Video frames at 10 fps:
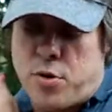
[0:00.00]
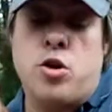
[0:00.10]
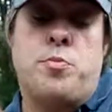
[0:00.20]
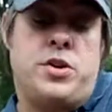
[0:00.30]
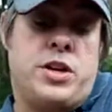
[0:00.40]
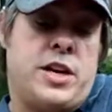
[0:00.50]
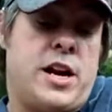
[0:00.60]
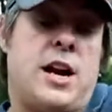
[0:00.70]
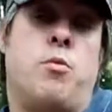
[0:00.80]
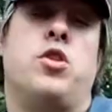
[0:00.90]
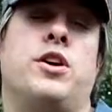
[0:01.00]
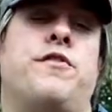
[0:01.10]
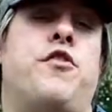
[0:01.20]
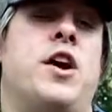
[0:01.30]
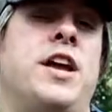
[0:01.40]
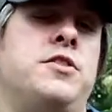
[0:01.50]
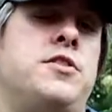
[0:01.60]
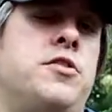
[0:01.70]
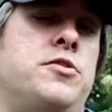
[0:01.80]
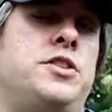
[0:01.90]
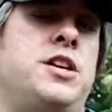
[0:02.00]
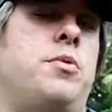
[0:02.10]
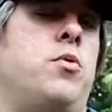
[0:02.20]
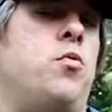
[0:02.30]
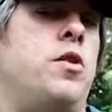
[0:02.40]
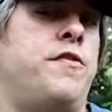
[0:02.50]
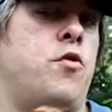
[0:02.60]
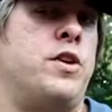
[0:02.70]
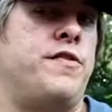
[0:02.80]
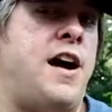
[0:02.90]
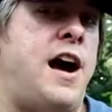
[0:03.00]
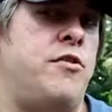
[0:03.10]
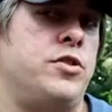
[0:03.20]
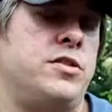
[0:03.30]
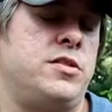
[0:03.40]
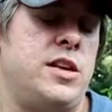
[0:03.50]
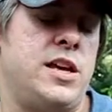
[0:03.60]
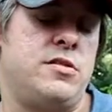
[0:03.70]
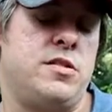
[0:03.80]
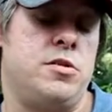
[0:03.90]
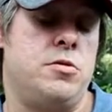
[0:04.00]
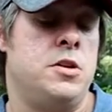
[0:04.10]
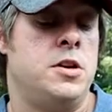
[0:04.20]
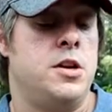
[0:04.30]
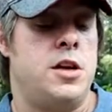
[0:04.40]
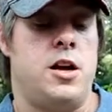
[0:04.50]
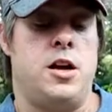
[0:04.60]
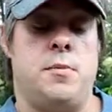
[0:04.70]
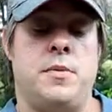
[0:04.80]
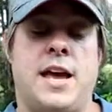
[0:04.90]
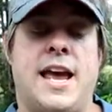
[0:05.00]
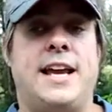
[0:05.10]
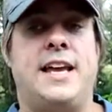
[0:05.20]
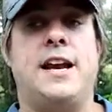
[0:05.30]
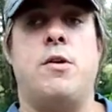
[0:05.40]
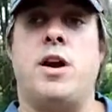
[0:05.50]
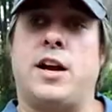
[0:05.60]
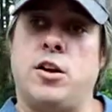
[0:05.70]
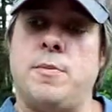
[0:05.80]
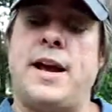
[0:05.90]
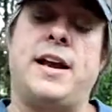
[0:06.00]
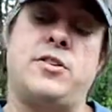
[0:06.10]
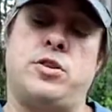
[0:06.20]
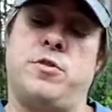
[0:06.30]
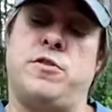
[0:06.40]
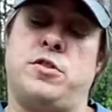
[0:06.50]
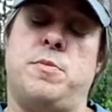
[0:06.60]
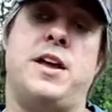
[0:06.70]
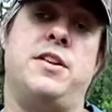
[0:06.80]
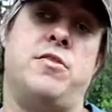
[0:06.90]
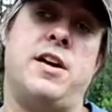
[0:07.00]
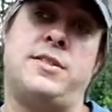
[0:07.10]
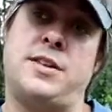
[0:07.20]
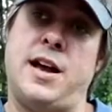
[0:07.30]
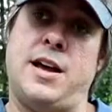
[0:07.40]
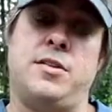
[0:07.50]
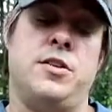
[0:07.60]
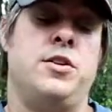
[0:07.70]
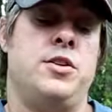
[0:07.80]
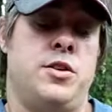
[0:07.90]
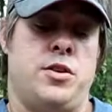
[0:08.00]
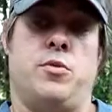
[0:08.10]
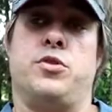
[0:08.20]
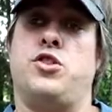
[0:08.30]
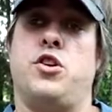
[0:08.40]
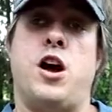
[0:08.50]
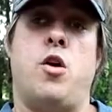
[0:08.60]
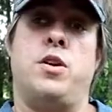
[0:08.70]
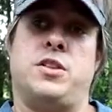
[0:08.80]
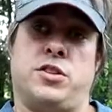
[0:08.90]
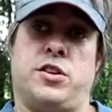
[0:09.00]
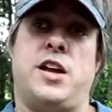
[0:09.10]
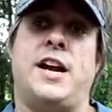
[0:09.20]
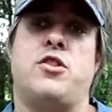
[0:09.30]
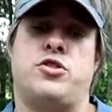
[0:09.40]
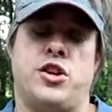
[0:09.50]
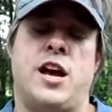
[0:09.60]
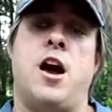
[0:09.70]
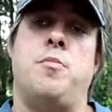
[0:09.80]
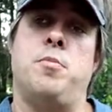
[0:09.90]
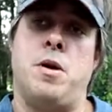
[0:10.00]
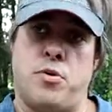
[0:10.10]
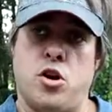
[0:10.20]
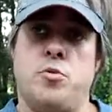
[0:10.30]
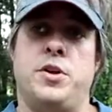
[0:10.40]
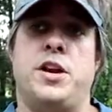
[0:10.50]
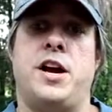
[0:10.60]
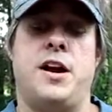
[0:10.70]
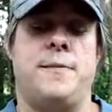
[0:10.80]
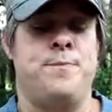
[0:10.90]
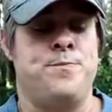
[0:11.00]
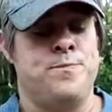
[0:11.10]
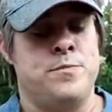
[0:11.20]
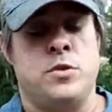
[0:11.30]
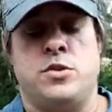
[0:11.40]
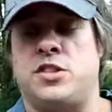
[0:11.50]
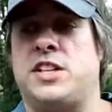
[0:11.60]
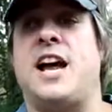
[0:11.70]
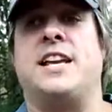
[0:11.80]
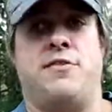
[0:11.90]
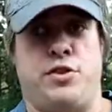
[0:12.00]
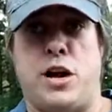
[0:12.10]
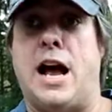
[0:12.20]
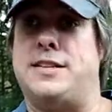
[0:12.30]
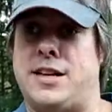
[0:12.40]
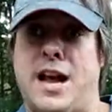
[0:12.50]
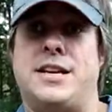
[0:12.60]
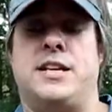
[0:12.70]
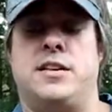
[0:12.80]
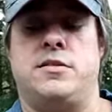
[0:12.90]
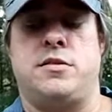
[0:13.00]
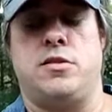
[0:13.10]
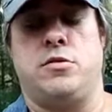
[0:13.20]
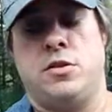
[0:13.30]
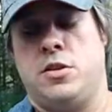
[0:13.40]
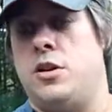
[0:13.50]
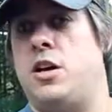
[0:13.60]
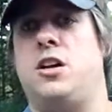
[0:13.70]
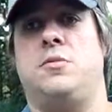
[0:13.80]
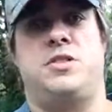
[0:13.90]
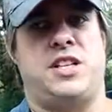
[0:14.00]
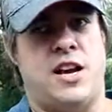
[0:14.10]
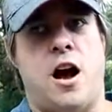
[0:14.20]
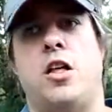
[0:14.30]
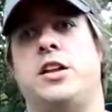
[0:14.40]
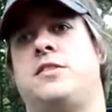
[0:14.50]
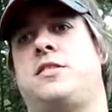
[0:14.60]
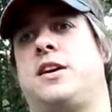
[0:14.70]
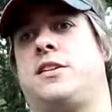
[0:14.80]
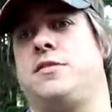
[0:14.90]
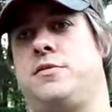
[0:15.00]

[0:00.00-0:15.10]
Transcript: probe put in there. And we're looking for an internal temp of 145 on this today. So hang in there. When I come back and actually move it to my indirect side, we'll show y'all what it's looking like. I'll show you how I put my probe in there, just to kind of give you guys an idea. So see y'all in a second.